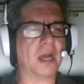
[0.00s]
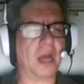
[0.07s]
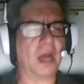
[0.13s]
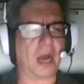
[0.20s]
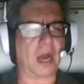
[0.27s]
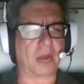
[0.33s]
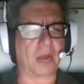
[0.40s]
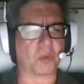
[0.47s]

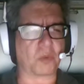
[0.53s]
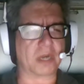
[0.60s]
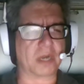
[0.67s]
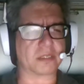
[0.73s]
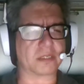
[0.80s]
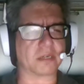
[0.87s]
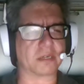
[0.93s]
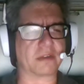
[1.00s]
I
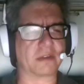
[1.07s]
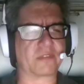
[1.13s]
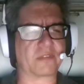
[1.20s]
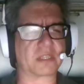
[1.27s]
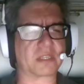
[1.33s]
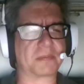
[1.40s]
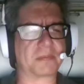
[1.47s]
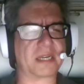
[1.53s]
wonder if
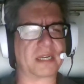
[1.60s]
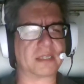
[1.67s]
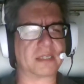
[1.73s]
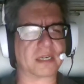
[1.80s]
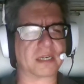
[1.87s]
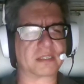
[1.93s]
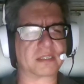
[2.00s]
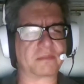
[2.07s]
it might
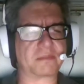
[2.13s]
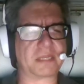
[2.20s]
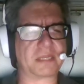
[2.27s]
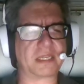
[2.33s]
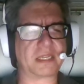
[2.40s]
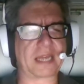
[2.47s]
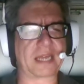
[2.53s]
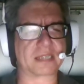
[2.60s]
not have been
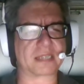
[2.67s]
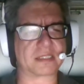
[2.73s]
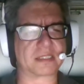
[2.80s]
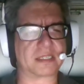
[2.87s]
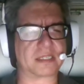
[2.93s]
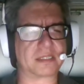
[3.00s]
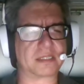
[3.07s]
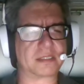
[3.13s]
an
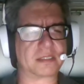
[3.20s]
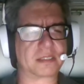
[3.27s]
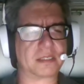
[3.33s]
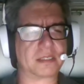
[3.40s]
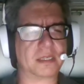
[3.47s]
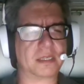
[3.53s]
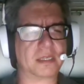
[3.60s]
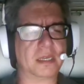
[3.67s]
accident.
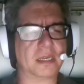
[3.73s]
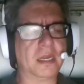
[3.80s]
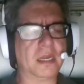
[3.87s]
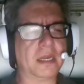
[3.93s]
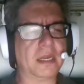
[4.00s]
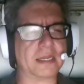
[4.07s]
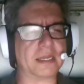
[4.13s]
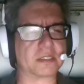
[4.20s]

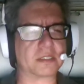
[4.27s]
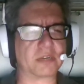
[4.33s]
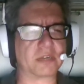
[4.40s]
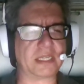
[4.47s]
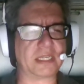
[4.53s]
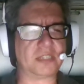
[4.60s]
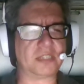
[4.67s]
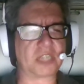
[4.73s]
Is there
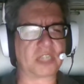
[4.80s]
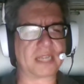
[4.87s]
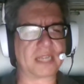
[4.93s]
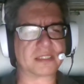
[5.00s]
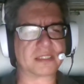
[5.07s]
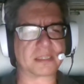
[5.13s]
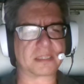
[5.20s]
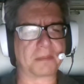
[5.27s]
any
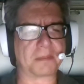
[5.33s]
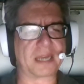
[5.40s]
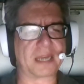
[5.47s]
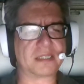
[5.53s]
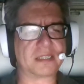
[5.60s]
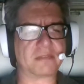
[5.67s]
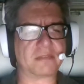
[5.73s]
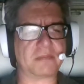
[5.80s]
chance it
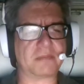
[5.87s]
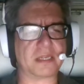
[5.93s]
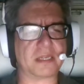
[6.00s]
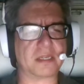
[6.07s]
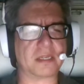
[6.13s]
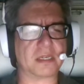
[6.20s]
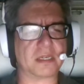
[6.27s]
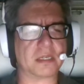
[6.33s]
might have
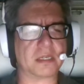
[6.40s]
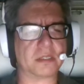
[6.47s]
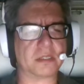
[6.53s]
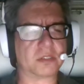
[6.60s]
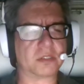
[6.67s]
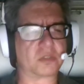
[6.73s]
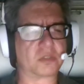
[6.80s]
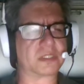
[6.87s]
been
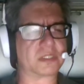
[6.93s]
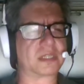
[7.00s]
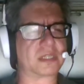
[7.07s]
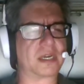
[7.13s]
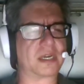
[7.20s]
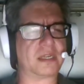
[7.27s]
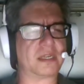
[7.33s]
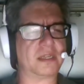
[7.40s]

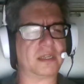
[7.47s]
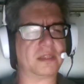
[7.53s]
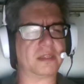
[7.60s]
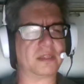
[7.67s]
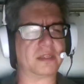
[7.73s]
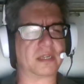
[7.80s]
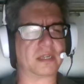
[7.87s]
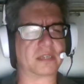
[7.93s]
suicide?
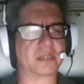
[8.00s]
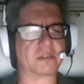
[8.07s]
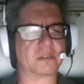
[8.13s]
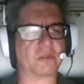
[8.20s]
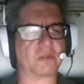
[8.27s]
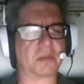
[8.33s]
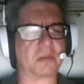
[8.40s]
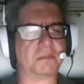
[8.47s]
The doctor
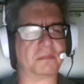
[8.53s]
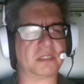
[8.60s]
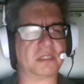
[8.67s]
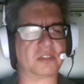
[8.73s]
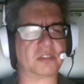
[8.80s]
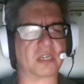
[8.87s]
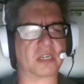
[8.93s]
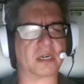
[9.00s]
rubbed
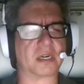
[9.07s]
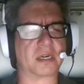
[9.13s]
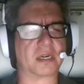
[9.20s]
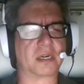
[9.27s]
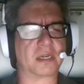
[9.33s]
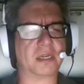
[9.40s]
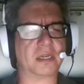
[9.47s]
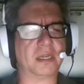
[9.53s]
his jaw.
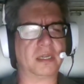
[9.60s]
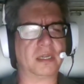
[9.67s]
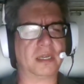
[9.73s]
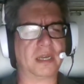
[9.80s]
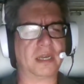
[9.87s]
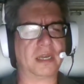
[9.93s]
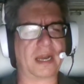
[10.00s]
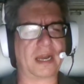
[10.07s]

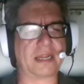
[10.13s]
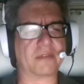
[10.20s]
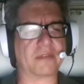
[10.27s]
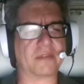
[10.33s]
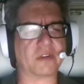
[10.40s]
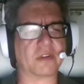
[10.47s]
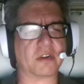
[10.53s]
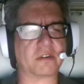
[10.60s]
I
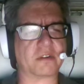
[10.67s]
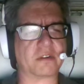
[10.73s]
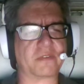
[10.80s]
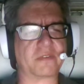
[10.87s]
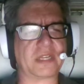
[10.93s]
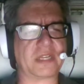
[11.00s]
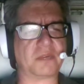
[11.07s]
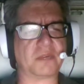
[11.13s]
never heard of
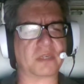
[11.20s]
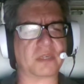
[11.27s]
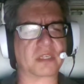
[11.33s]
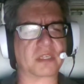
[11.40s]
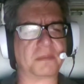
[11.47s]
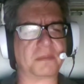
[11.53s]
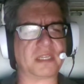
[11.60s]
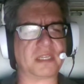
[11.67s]
anyone
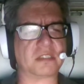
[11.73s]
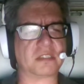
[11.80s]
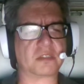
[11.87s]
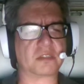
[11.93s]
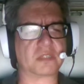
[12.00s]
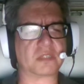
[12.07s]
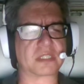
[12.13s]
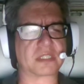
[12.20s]
committing
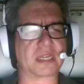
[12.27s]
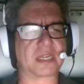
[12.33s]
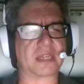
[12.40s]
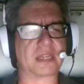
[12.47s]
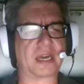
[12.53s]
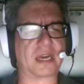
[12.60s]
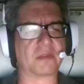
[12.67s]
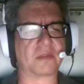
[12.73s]
suicide
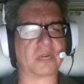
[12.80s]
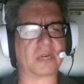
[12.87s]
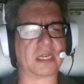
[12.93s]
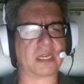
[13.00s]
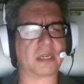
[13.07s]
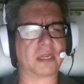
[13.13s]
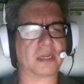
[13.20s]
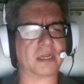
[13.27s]
that
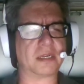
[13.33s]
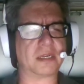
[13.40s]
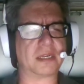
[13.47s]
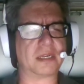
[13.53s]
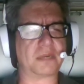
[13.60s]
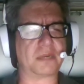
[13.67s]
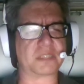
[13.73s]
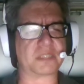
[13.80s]
way.
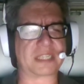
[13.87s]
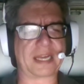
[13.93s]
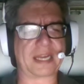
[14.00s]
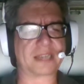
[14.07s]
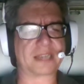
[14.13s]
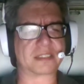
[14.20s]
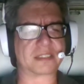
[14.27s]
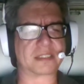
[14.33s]
It was an
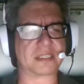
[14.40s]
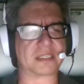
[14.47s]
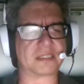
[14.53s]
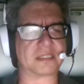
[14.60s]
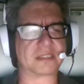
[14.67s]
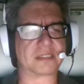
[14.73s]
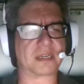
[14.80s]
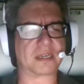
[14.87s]

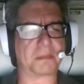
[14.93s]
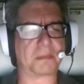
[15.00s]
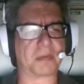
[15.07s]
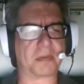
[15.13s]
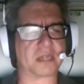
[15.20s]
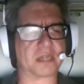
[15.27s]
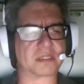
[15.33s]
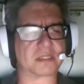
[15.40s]
accident, I'm
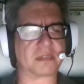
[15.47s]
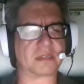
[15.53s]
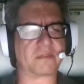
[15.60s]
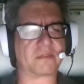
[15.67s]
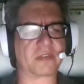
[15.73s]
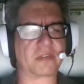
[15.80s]
positive.